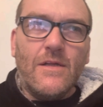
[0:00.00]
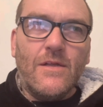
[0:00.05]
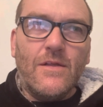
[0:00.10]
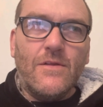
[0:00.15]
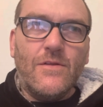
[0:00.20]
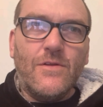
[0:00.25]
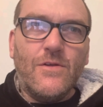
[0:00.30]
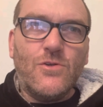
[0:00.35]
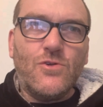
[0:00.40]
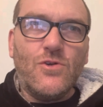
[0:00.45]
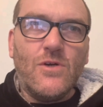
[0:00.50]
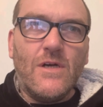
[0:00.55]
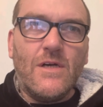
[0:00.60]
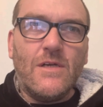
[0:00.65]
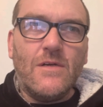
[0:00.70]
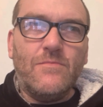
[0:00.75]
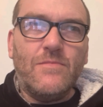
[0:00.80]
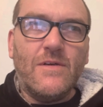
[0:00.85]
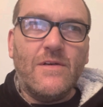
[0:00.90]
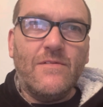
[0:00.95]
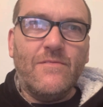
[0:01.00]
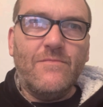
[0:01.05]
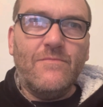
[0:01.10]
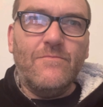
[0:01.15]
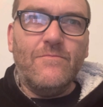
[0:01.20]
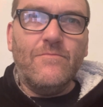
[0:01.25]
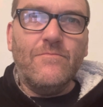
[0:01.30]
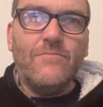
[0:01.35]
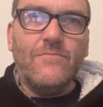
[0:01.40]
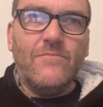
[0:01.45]
the trainer
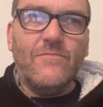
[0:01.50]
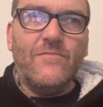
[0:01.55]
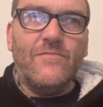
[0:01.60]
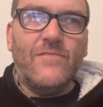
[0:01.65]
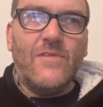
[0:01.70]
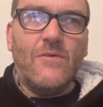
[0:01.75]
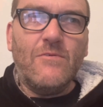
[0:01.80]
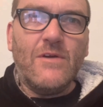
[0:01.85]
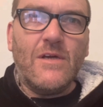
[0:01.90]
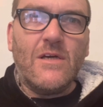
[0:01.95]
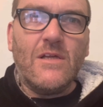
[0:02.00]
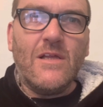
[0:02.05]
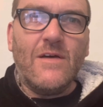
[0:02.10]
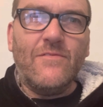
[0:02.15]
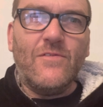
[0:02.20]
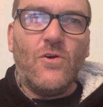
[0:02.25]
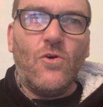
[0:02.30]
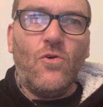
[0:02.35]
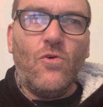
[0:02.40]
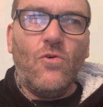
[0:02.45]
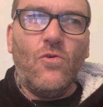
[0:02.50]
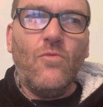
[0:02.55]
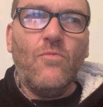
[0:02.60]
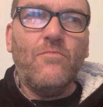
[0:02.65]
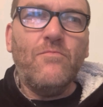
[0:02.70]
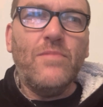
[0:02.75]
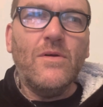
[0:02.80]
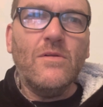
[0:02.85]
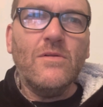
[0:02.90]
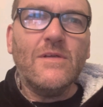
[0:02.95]
being very clever or
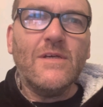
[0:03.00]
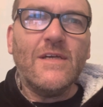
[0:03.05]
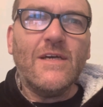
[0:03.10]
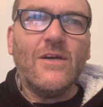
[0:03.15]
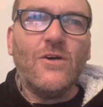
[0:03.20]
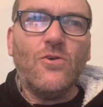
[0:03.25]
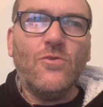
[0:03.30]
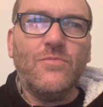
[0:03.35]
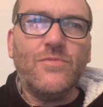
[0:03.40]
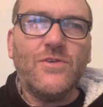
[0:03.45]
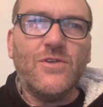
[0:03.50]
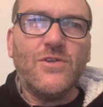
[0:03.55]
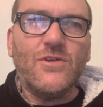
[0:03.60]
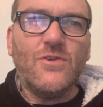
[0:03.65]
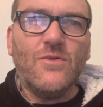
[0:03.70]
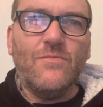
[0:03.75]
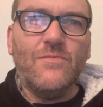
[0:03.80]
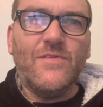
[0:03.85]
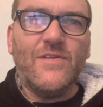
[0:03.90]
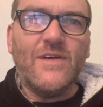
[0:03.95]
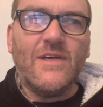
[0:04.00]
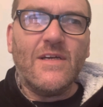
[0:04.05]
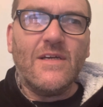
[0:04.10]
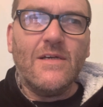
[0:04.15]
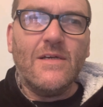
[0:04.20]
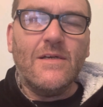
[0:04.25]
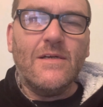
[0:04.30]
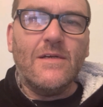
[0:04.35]
building it up to something.